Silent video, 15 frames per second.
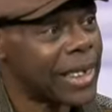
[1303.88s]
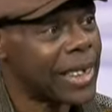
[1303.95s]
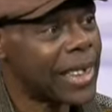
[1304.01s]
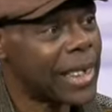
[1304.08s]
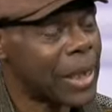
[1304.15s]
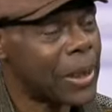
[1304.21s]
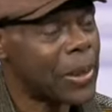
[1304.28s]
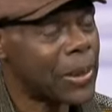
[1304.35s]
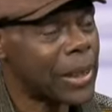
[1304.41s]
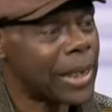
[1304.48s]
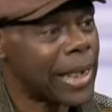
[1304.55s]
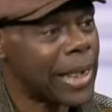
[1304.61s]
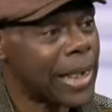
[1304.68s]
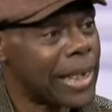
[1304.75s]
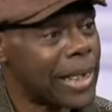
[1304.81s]
in
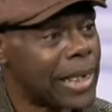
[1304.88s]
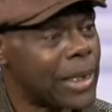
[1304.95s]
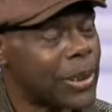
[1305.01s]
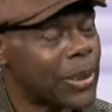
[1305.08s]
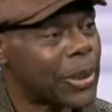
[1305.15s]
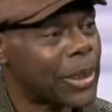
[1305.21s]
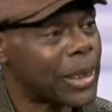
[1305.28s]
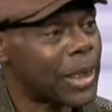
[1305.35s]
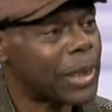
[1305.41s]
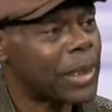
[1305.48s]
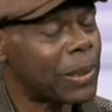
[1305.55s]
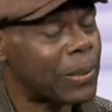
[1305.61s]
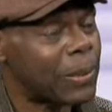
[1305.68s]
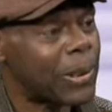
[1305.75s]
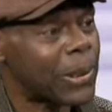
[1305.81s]
Accra under the
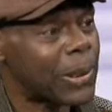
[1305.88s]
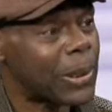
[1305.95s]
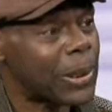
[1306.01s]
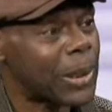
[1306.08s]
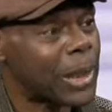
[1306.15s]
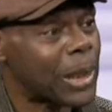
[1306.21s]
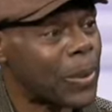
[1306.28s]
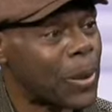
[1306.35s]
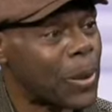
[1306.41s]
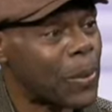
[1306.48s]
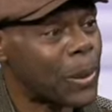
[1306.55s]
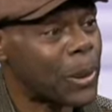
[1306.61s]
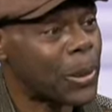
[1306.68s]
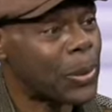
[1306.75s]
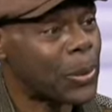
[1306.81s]
Osage for Dr.
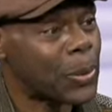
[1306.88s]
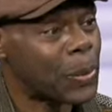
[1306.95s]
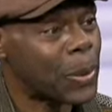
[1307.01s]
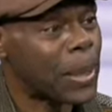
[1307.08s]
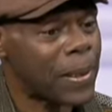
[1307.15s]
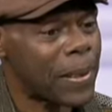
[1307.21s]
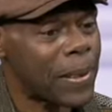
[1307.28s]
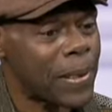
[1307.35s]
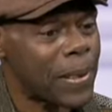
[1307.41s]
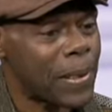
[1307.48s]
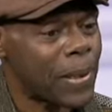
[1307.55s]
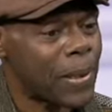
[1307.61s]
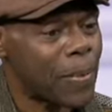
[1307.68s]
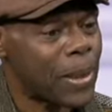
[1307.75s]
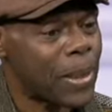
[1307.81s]
Kwame Nkrumah.
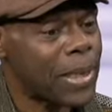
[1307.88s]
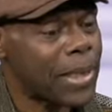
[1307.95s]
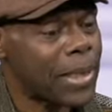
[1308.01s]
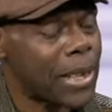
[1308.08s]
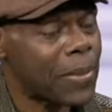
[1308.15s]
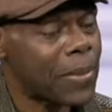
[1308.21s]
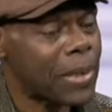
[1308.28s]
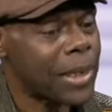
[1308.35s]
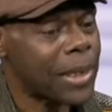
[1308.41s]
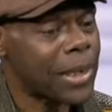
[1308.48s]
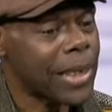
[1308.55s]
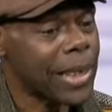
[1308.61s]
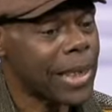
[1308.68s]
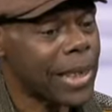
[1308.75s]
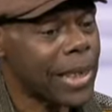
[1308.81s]
But now
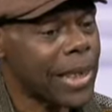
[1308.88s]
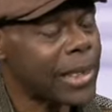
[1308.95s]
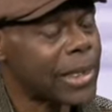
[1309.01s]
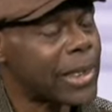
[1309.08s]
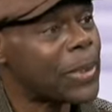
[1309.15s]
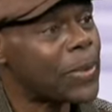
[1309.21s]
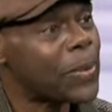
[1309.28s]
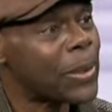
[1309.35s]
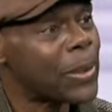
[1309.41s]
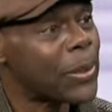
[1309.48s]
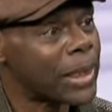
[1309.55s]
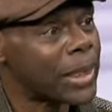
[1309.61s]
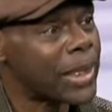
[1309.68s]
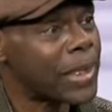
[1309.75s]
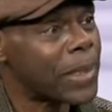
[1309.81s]
that Ghana has
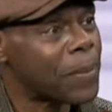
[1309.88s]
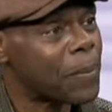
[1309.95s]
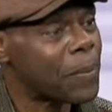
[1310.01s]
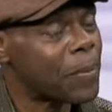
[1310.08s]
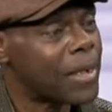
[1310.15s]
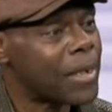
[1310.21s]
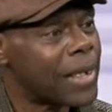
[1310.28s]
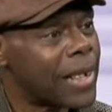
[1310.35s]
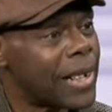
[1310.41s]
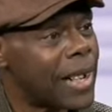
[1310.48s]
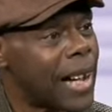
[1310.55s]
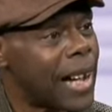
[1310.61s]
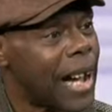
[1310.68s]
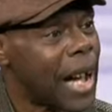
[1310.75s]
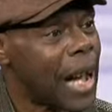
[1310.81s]
democracy,
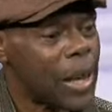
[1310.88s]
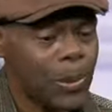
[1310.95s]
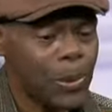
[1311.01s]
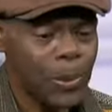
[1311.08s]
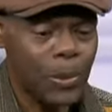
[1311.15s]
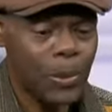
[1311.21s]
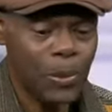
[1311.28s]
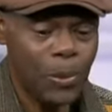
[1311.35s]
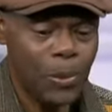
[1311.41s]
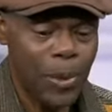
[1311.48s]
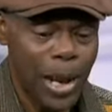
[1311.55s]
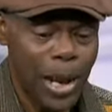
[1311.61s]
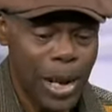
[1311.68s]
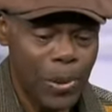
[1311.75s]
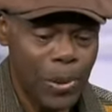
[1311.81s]
I would,
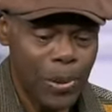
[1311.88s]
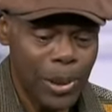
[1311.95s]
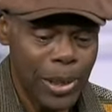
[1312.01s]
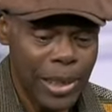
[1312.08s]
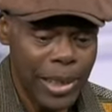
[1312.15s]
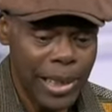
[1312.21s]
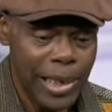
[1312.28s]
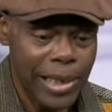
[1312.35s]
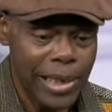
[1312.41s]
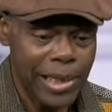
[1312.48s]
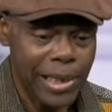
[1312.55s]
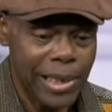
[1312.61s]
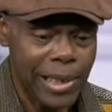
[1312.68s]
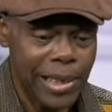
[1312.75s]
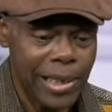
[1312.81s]
I would like
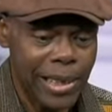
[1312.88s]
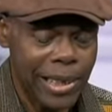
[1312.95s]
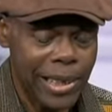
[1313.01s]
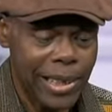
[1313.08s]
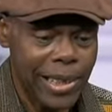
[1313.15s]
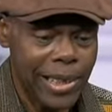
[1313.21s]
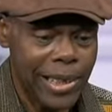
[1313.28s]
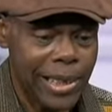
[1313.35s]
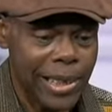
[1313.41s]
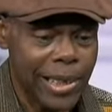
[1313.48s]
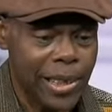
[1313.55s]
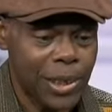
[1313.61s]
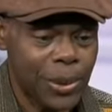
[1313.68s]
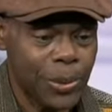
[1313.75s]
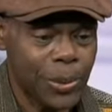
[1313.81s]
that
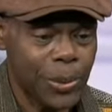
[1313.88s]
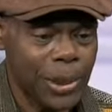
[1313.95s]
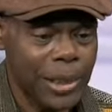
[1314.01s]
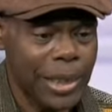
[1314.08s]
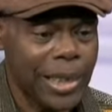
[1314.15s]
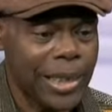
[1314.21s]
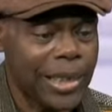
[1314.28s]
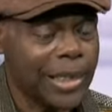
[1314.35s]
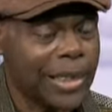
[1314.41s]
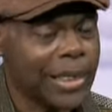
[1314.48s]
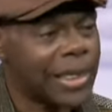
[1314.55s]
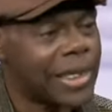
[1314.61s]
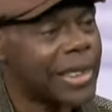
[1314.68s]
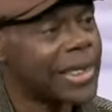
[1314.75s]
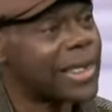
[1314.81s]
Ghana should challenge
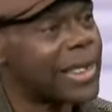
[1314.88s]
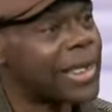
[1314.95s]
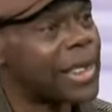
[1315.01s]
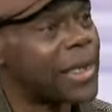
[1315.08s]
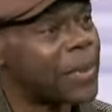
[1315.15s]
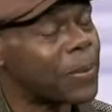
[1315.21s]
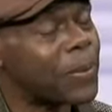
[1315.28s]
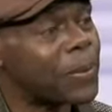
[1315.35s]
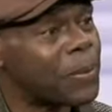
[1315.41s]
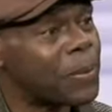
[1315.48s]
itself